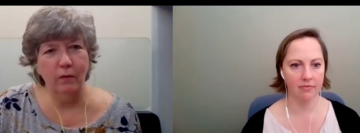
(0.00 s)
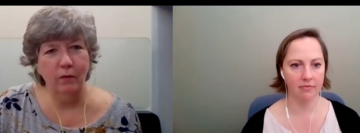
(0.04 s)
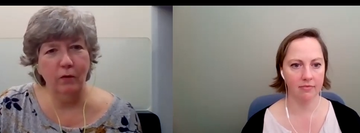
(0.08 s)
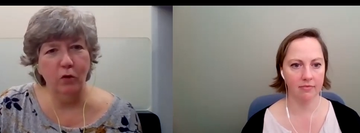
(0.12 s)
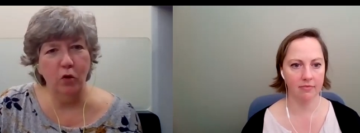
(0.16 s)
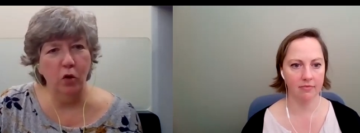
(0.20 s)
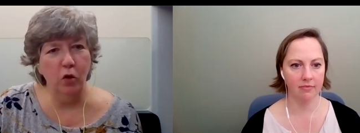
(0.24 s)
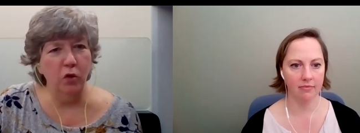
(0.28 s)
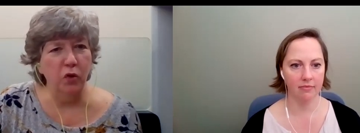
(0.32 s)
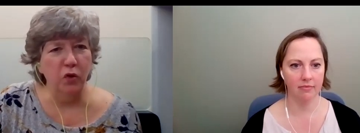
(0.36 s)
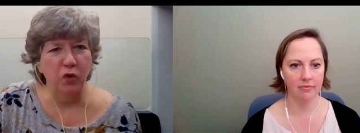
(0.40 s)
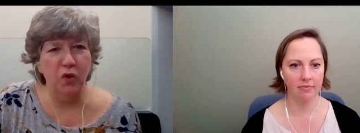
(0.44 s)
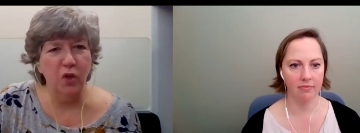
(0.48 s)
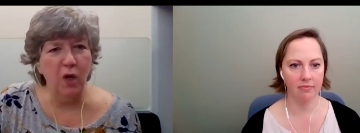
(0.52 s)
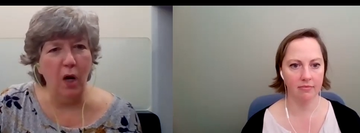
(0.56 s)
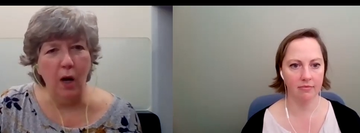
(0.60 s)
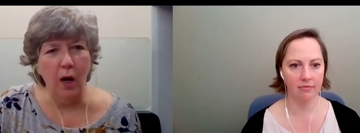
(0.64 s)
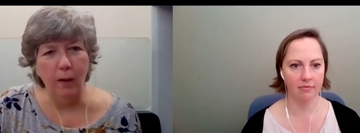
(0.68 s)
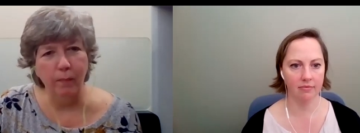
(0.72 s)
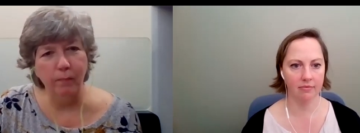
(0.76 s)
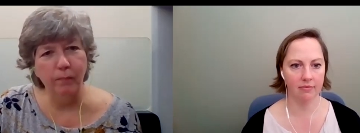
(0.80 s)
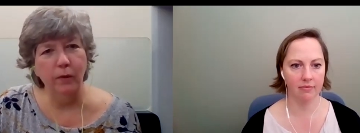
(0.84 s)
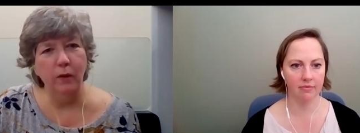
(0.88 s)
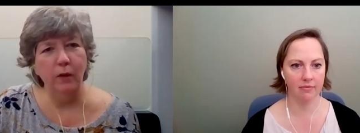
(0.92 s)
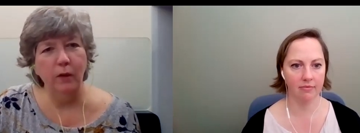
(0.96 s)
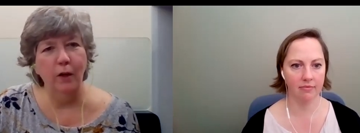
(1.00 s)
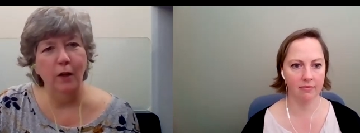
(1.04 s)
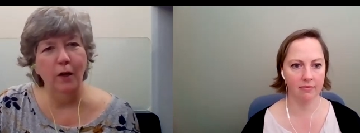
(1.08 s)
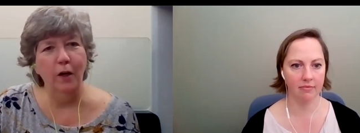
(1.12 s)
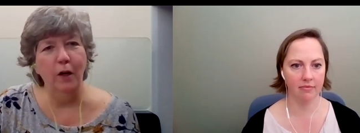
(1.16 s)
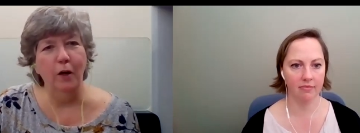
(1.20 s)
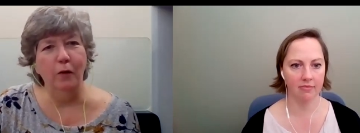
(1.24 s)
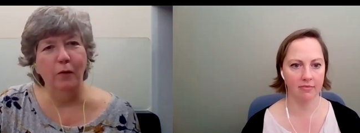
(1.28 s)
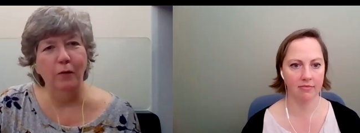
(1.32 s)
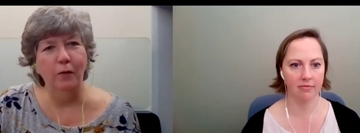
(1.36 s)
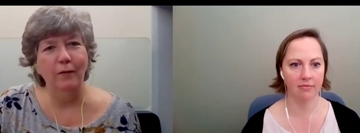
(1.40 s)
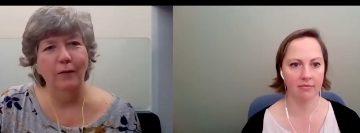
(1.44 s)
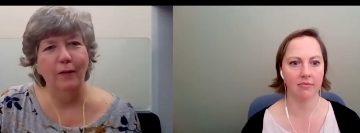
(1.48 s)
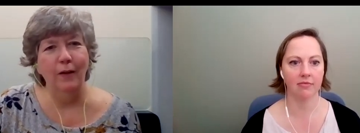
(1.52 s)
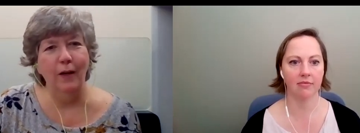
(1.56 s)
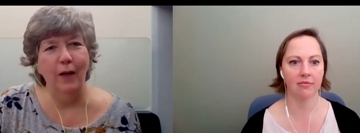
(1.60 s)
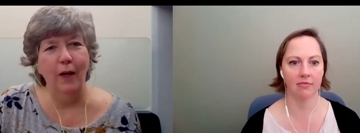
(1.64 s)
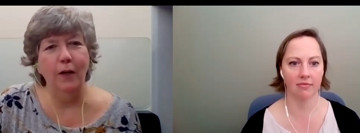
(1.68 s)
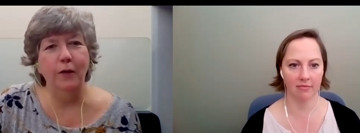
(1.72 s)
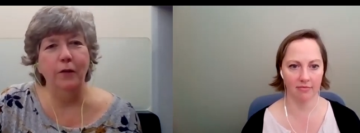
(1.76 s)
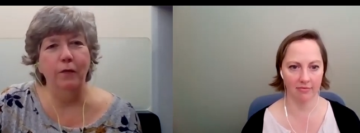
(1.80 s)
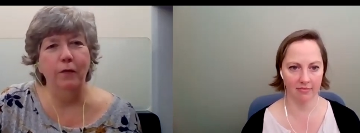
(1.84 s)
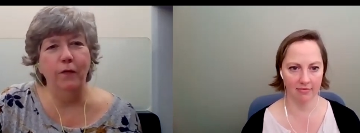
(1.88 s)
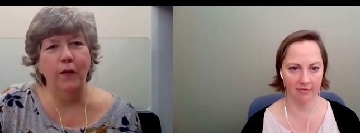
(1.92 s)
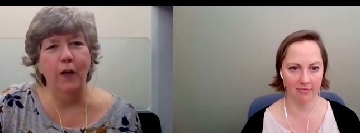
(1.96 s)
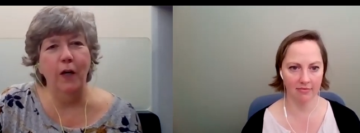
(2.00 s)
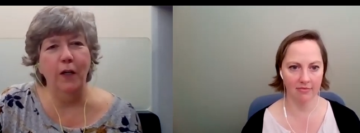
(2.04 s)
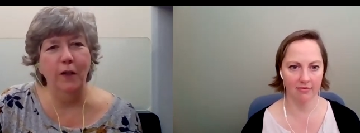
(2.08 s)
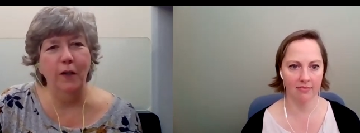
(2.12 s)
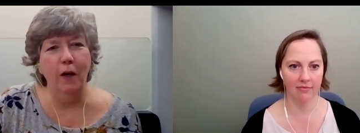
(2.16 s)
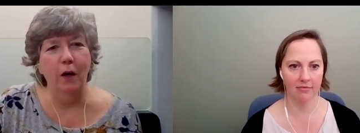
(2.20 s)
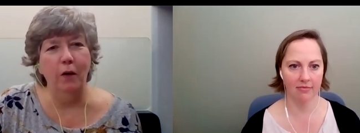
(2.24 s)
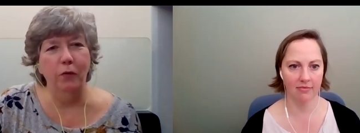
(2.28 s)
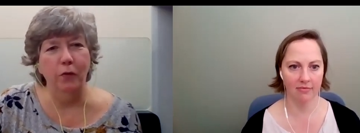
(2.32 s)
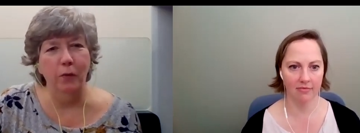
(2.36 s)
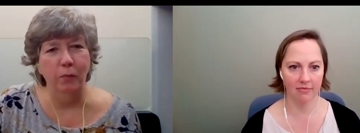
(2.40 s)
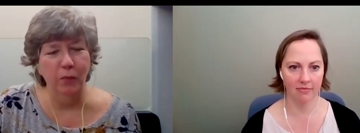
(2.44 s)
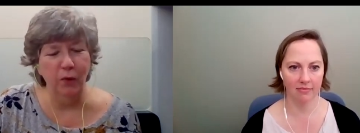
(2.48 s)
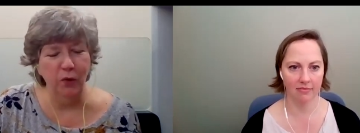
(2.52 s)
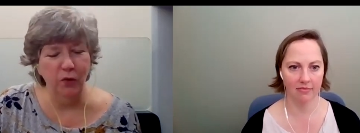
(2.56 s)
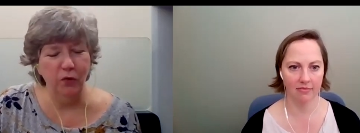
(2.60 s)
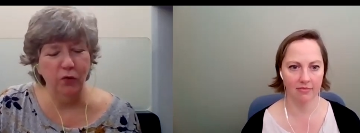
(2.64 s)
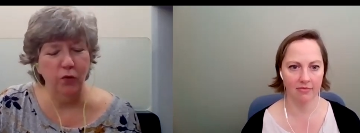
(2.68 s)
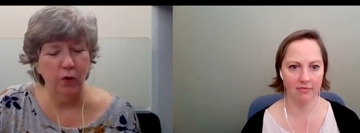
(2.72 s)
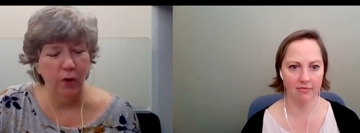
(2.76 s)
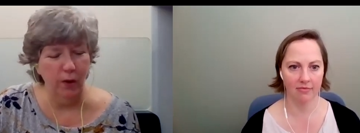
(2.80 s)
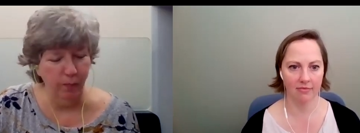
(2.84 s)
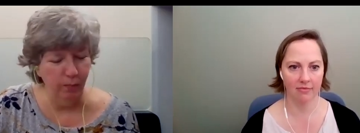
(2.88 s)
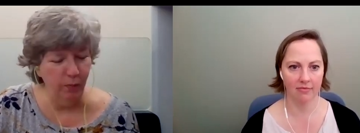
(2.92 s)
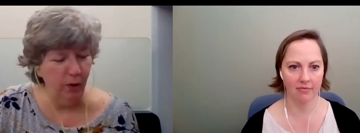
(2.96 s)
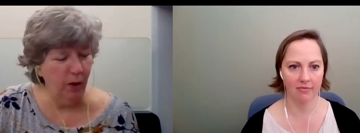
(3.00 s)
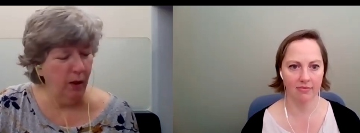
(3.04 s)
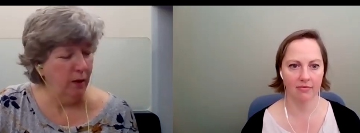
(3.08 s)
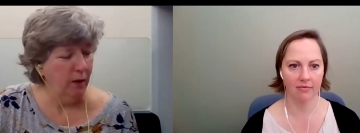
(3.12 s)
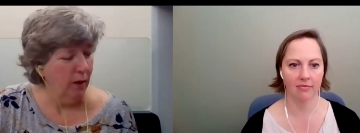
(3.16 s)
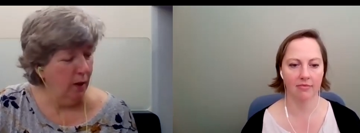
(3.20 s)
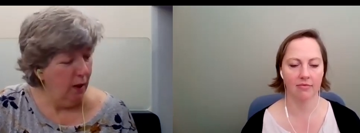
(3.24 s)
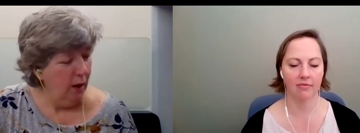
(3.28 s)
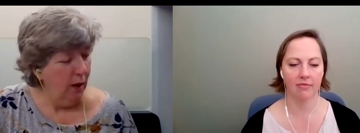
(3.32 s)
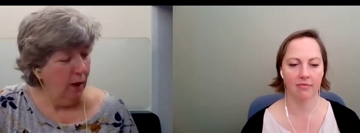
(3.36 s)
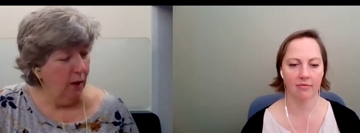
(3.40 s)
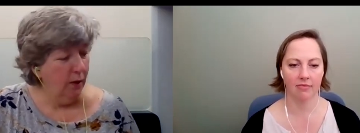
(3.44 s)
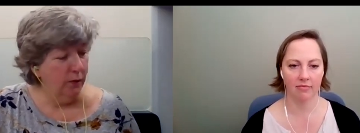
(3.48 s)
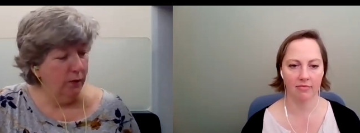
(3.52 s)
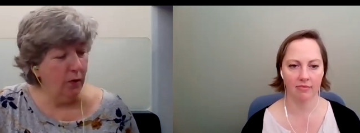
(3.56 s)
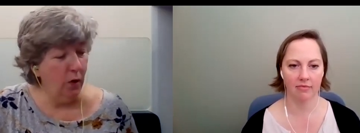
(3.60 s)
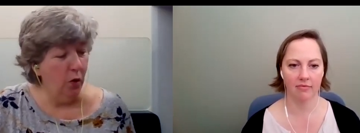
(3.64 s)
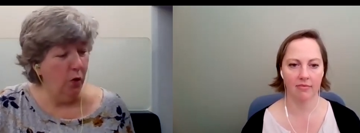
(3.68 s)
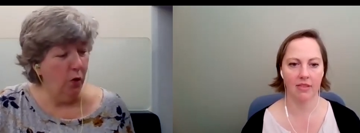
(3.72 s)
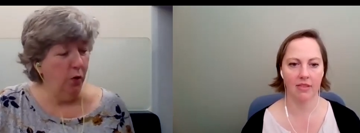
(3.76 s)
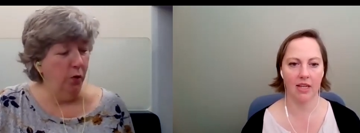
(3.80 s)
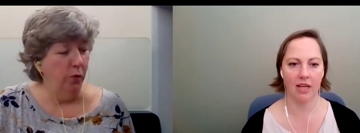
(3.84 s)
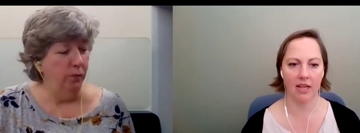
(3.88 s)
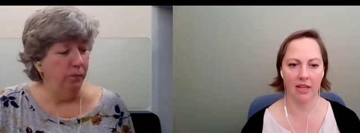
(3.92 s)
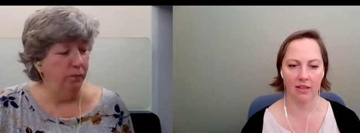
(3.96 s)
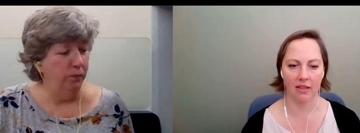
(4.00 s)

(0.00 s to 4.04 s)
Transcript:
Speaker 1: couldn't stop you know i had to mm-hmm. find out the mystery but so